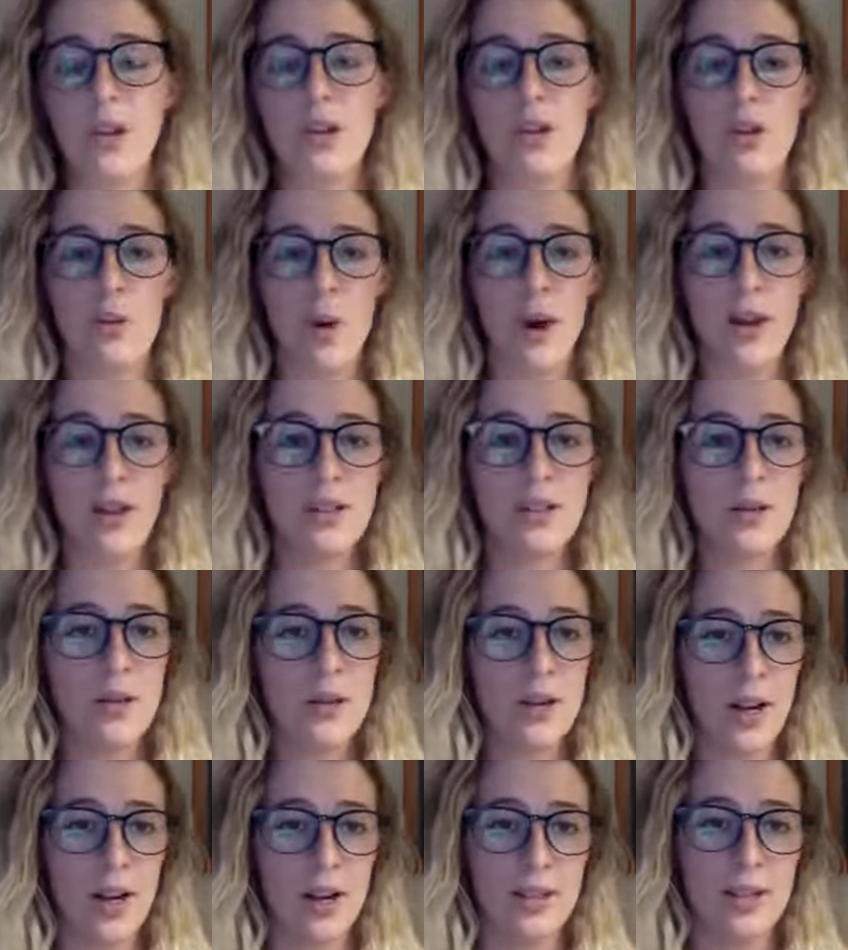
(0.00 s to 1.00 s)
You walk
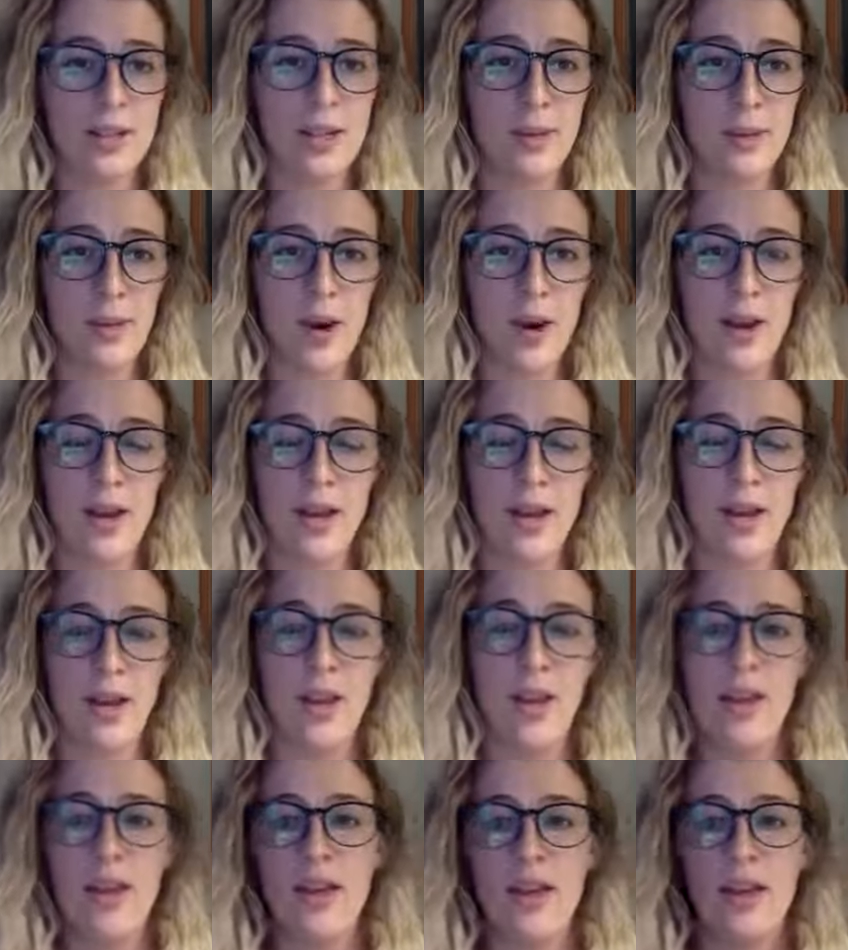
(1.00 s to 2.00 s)
into a cocktail
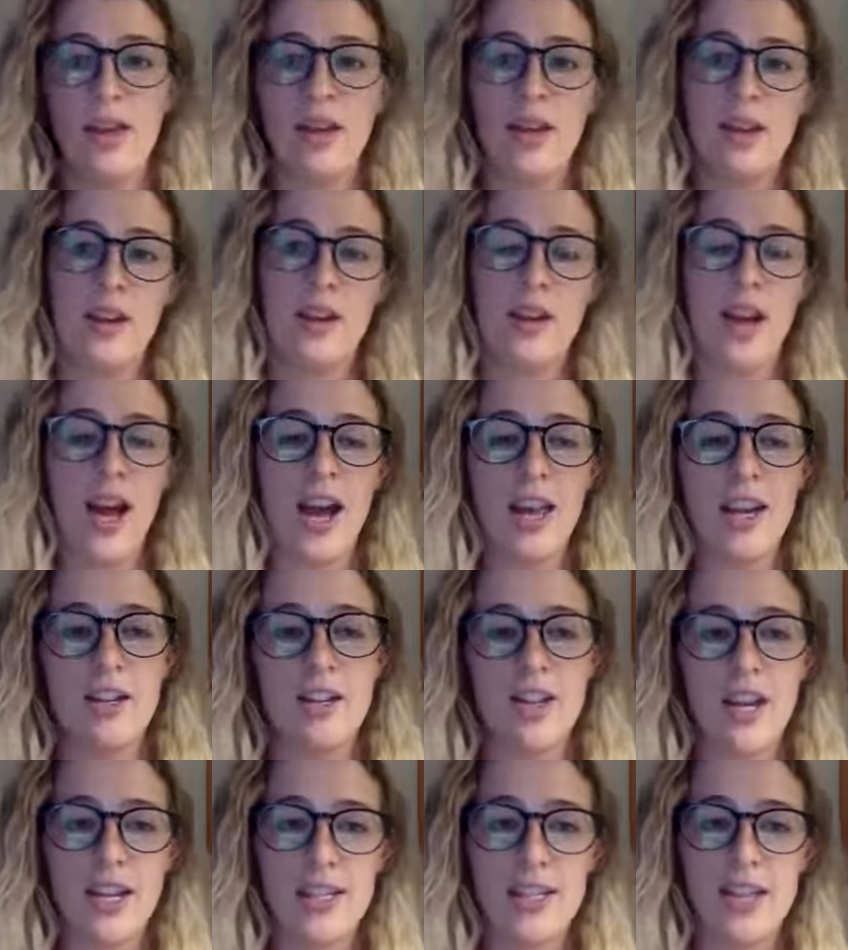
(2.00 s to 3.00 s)
party, you're kind
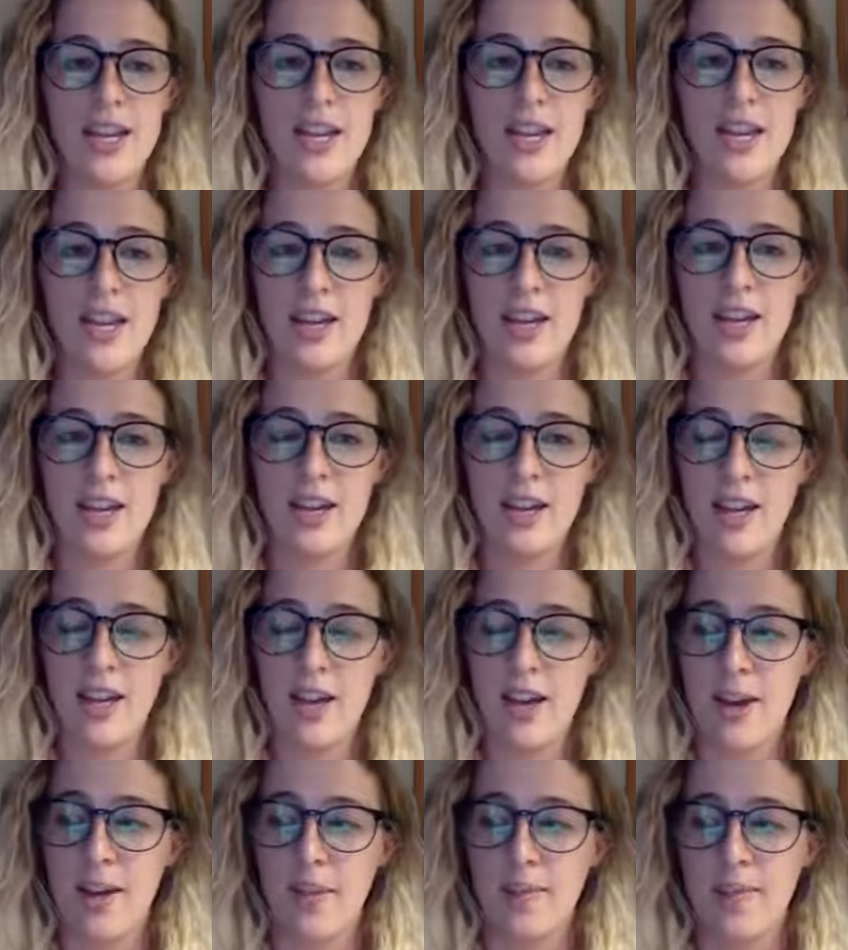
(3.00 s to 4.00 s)
of dressy,
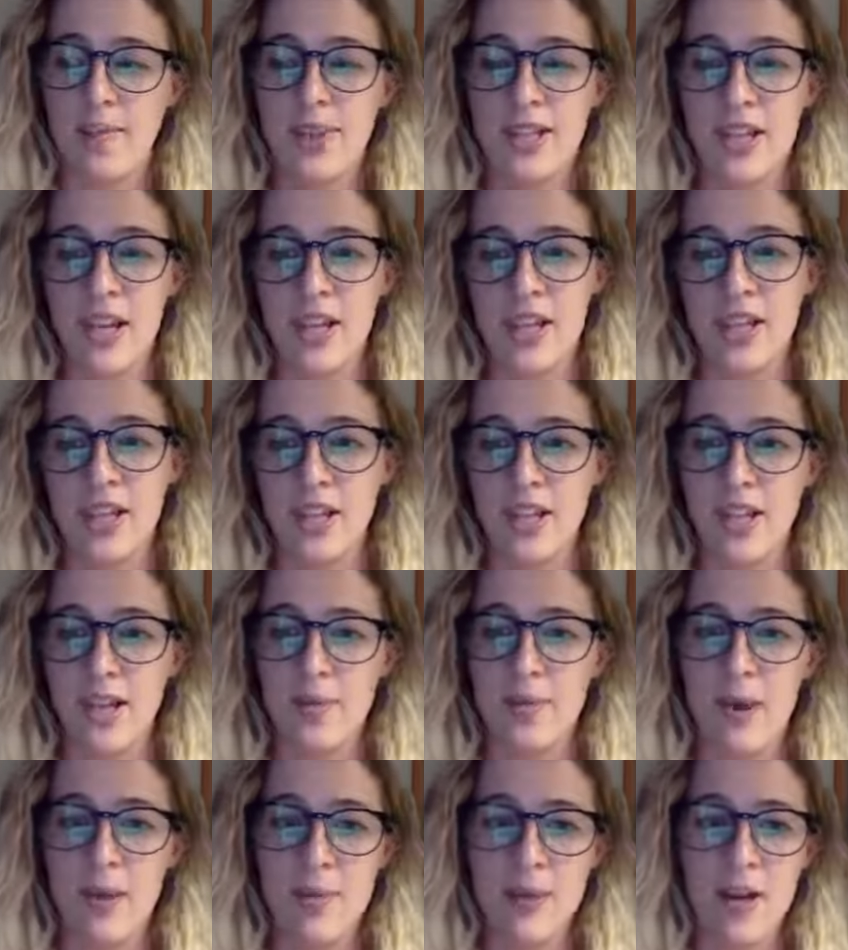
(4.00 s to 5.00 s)

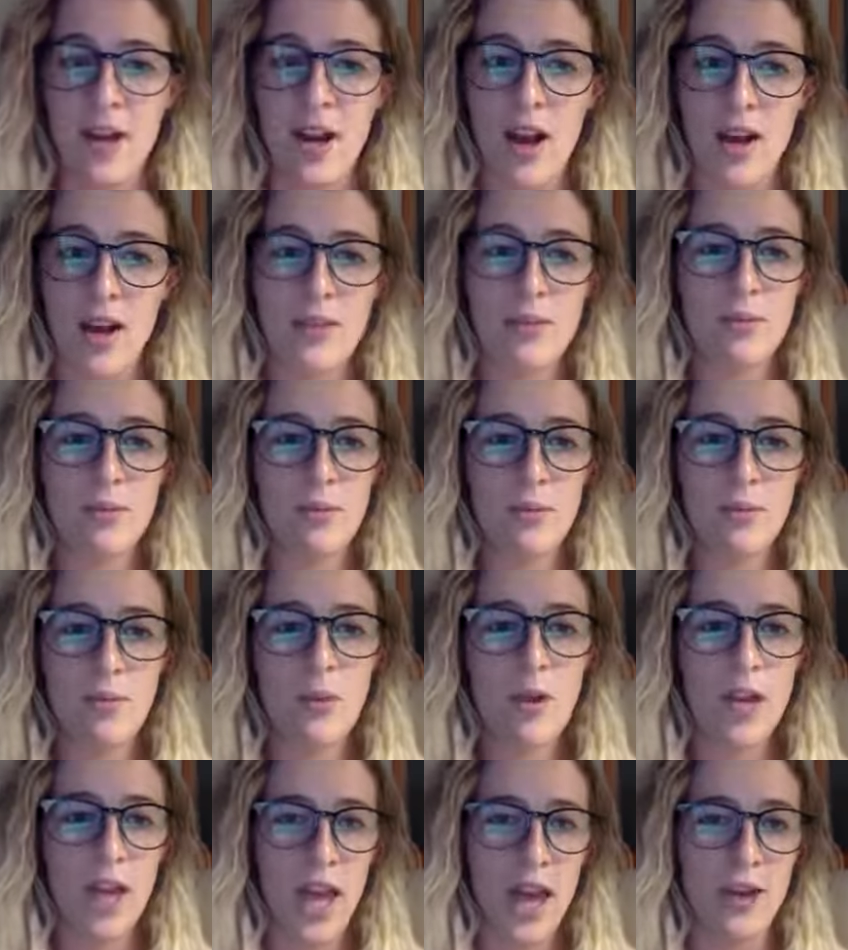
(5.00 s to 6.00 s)
potentially, maybe not, it's
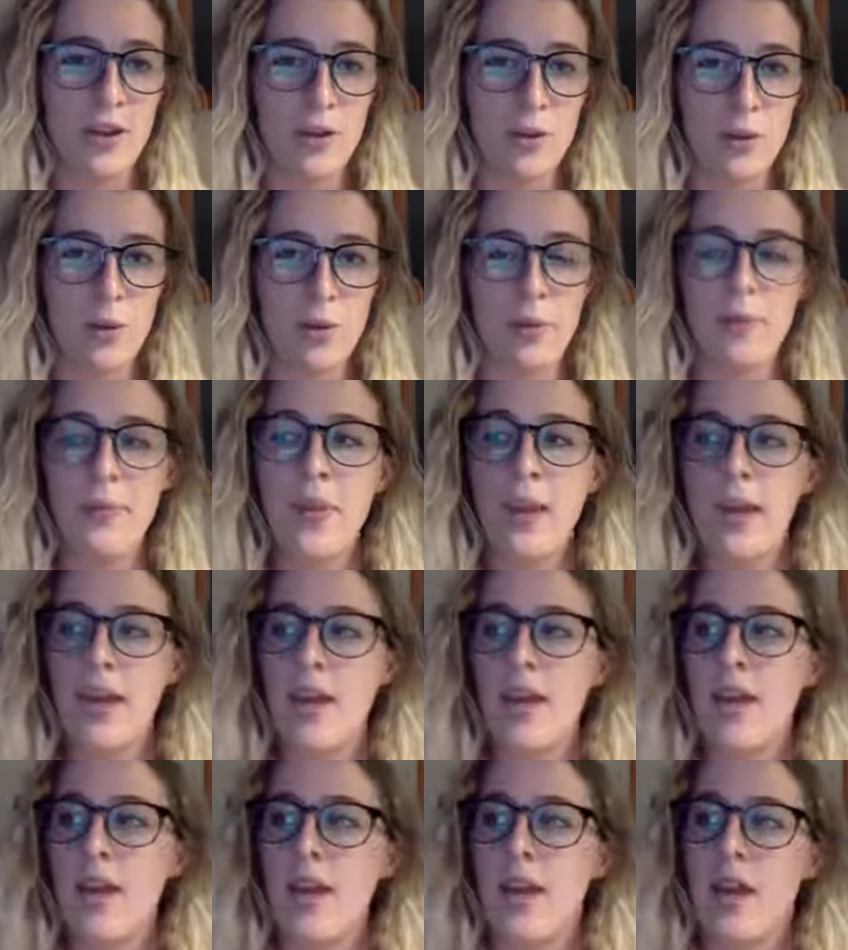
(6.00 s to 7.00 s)
more casual,
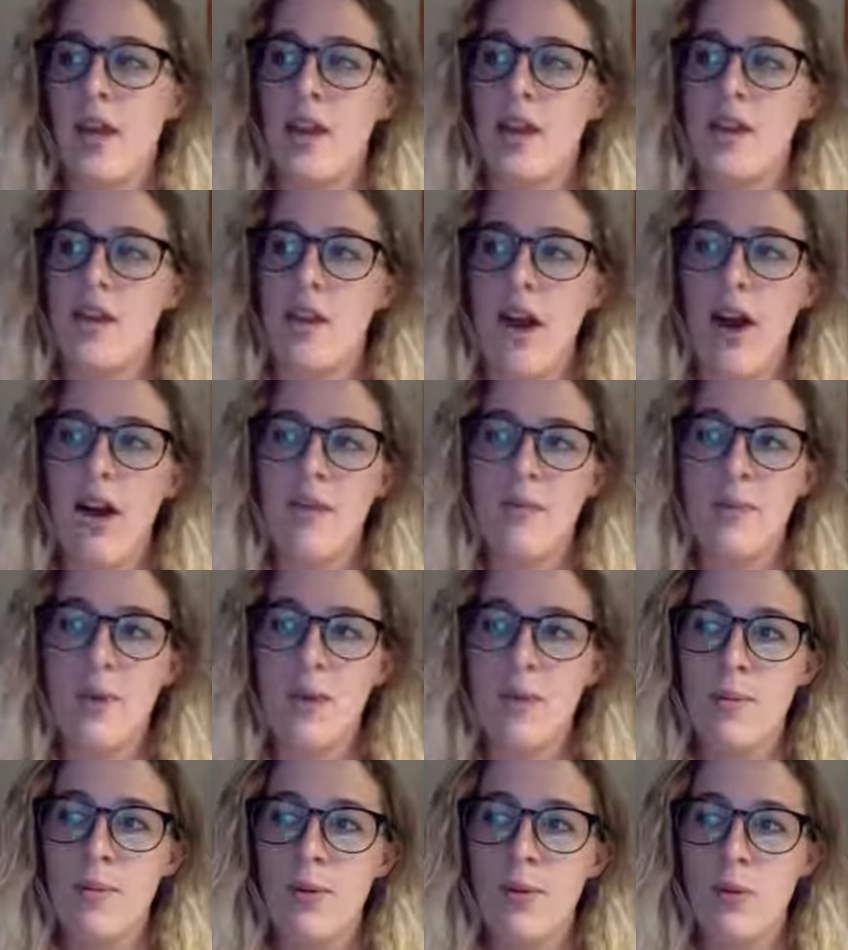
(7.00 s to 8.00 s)
and you have
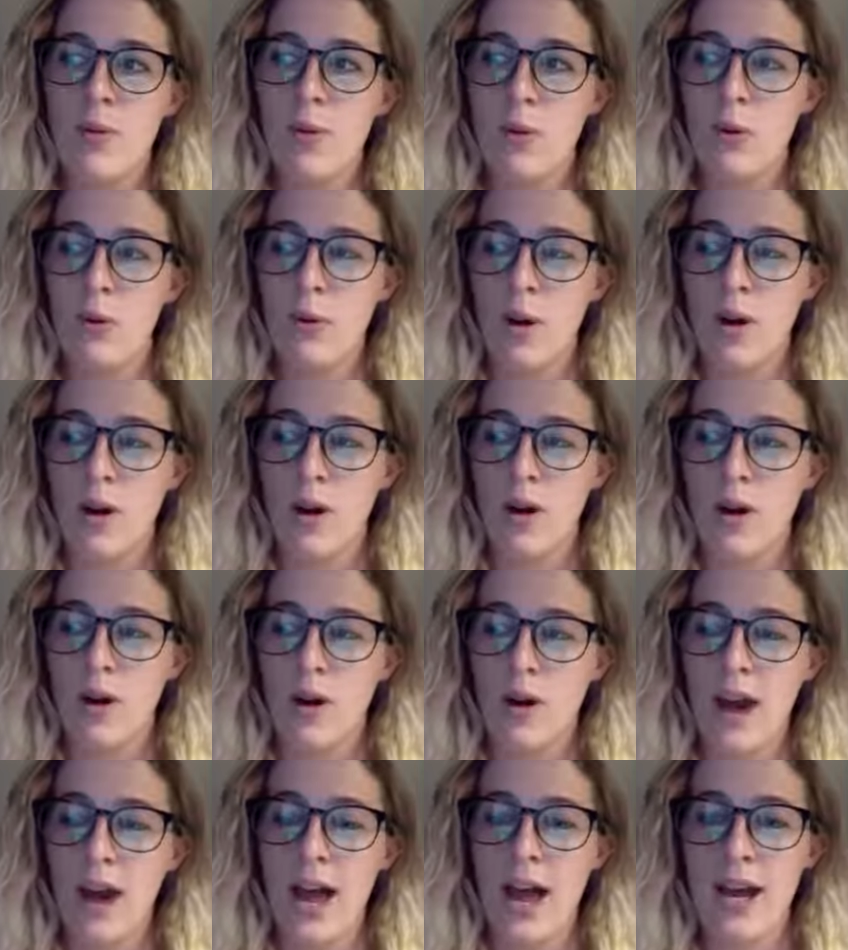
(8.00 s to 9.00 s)
people who
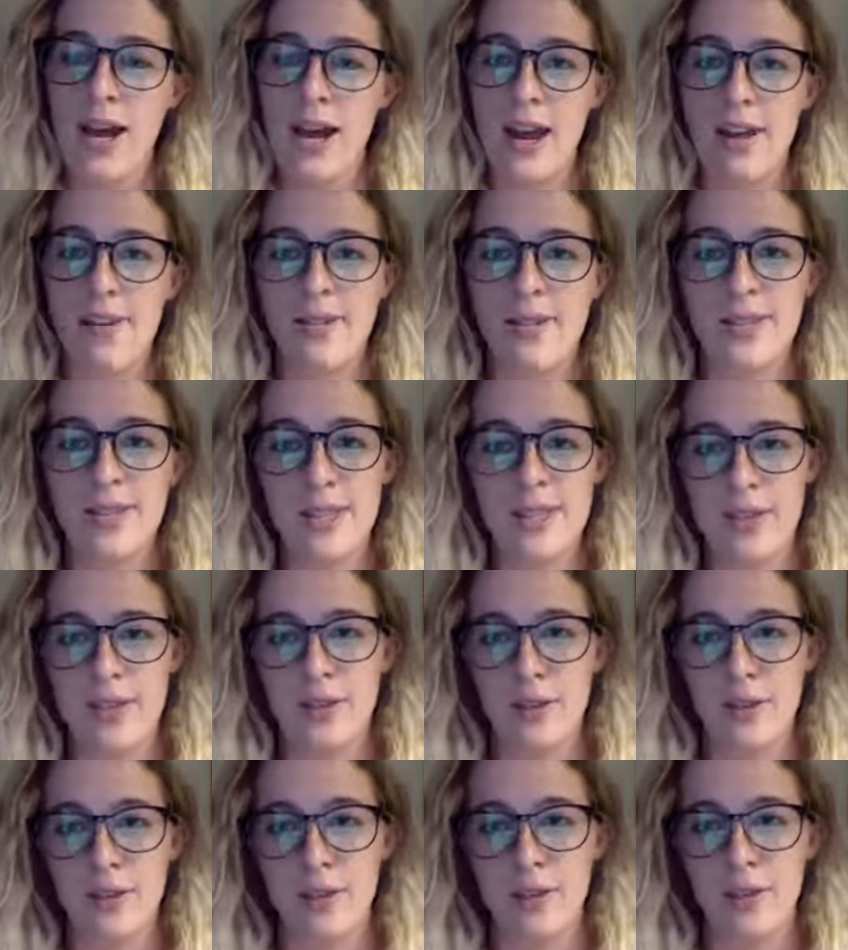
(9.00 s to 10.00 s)
are at every
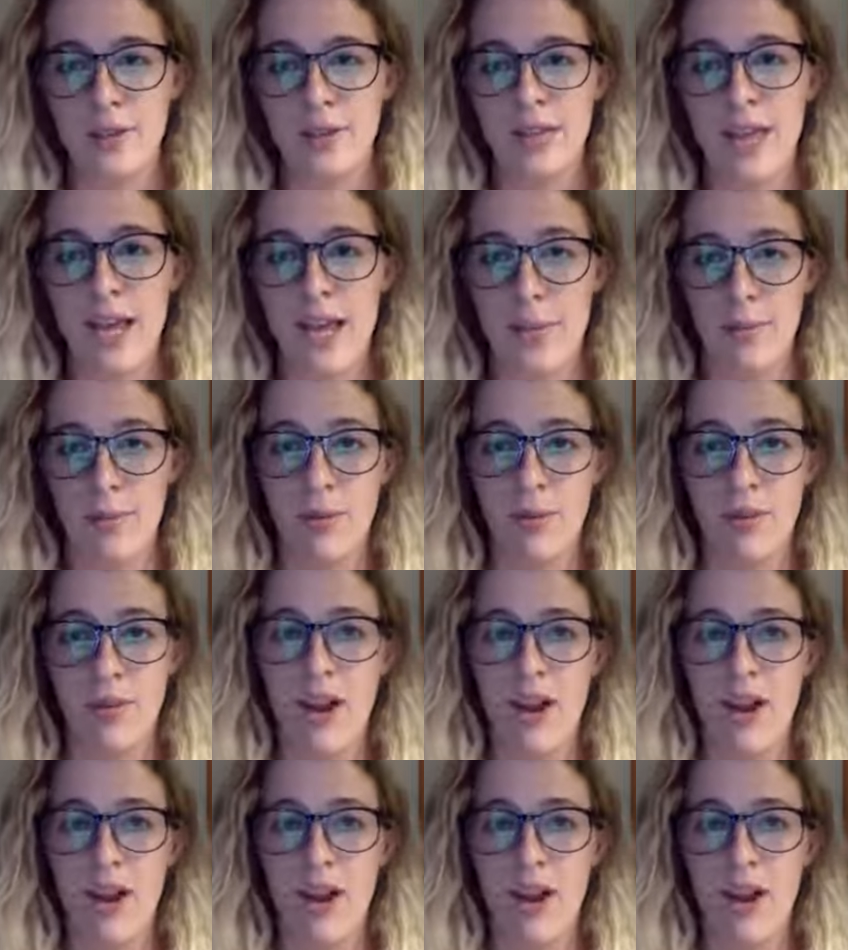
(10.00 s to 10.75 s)
single table.